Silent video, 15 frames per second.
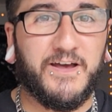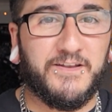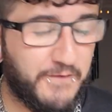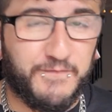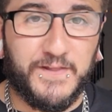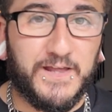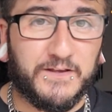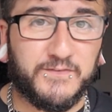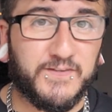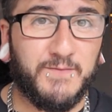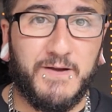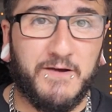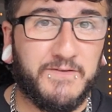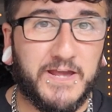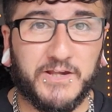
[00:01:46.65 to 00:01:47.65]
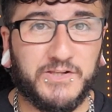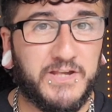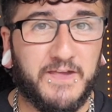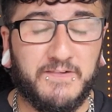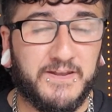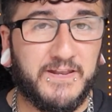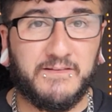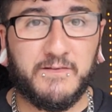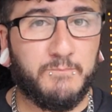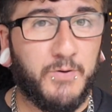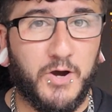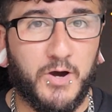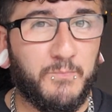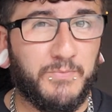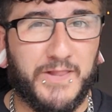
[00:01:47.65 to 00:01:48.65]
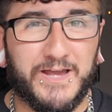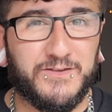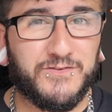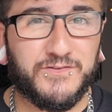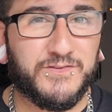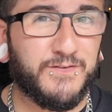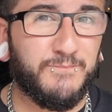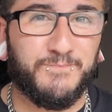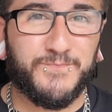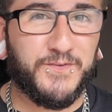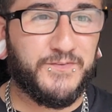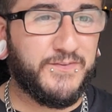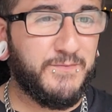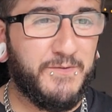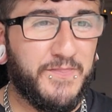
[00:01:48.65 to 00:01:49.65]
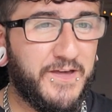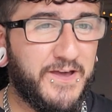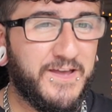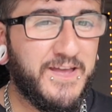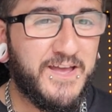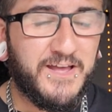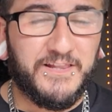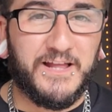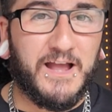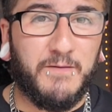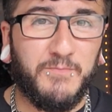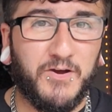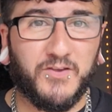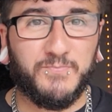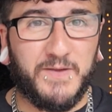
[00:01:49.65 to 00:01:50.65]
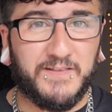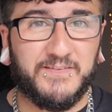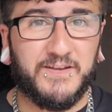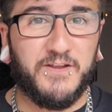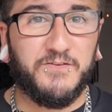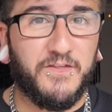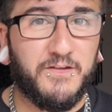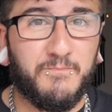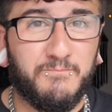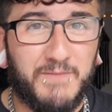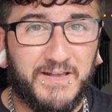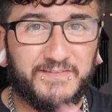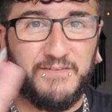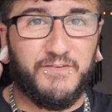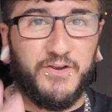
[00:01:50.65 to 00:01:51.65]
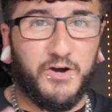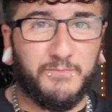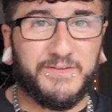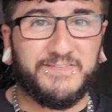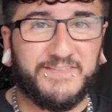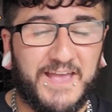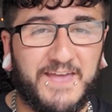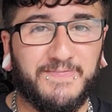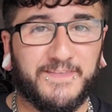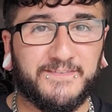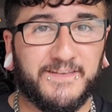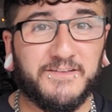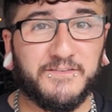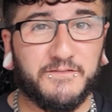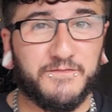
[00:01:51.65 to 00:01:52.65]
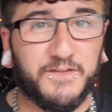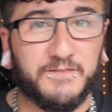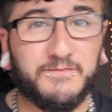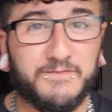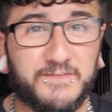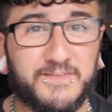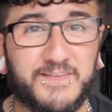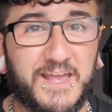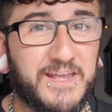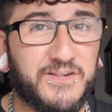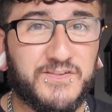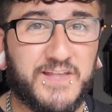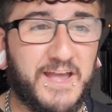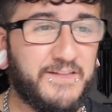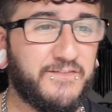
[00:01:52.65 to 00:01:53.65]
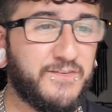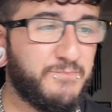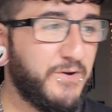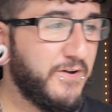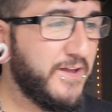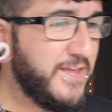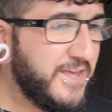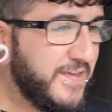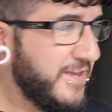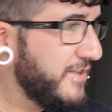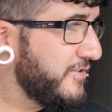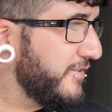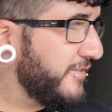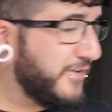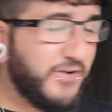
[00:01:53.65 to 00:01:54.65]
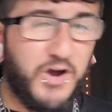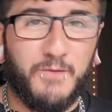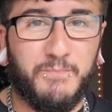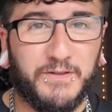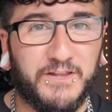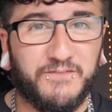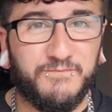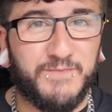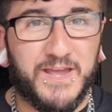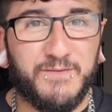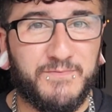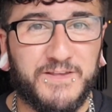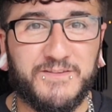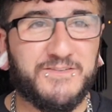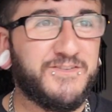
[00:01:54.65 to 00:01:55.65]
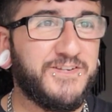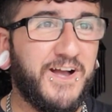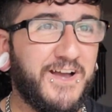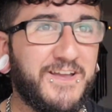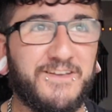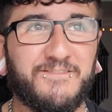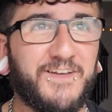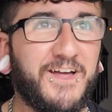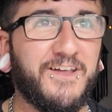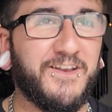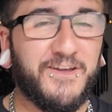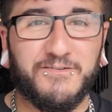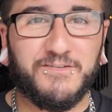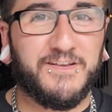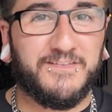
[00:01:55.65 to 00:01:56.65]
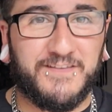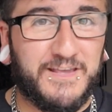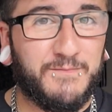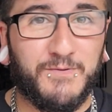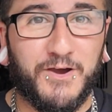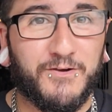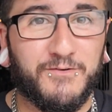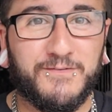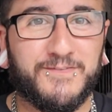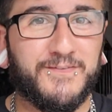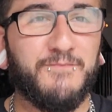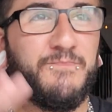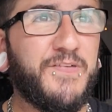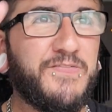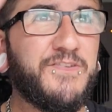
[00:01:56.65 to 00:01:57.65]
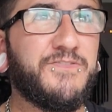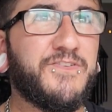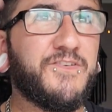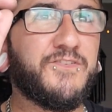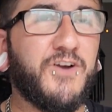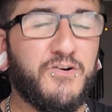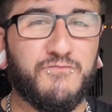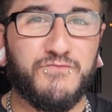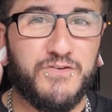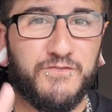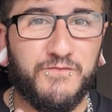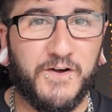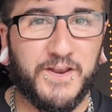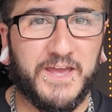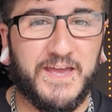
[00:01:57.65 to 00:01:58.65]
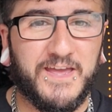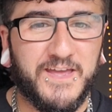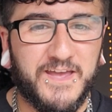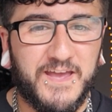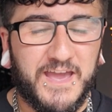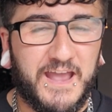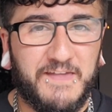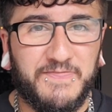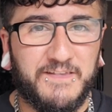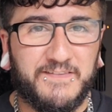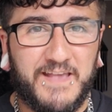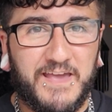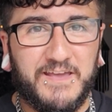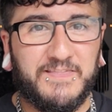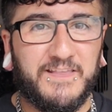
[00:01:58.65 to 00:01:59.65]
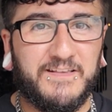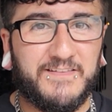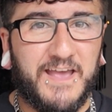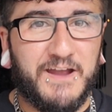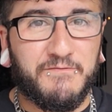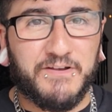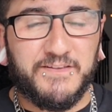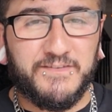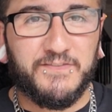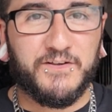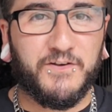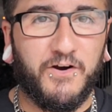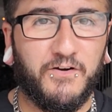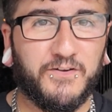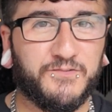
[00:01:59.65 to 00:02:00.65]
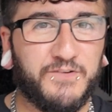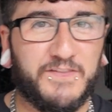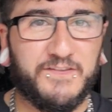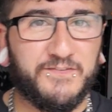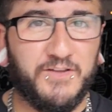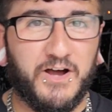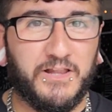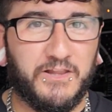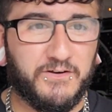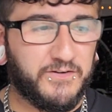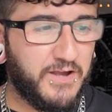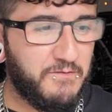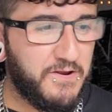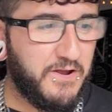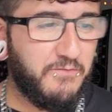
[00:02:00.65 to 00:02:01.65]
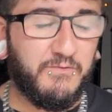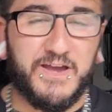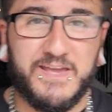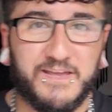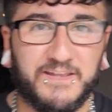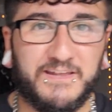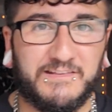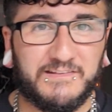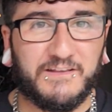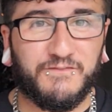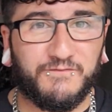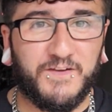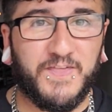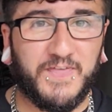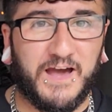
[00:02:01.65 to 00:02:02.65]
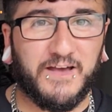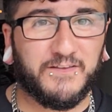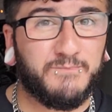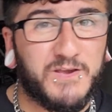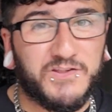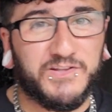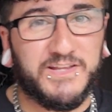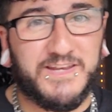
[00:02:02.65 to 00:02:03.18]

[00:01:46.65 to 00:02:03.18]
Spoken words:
And I feel like somehow next year they need to put up like some other, like, I'm not expecting another massive enormous tent the size of the stage tents, but just a couple of maybe giant, I don't know, gazebos, something that's just got a roof on it in these areas in the corners where there's not a lot going on, where you could easily fit that, especially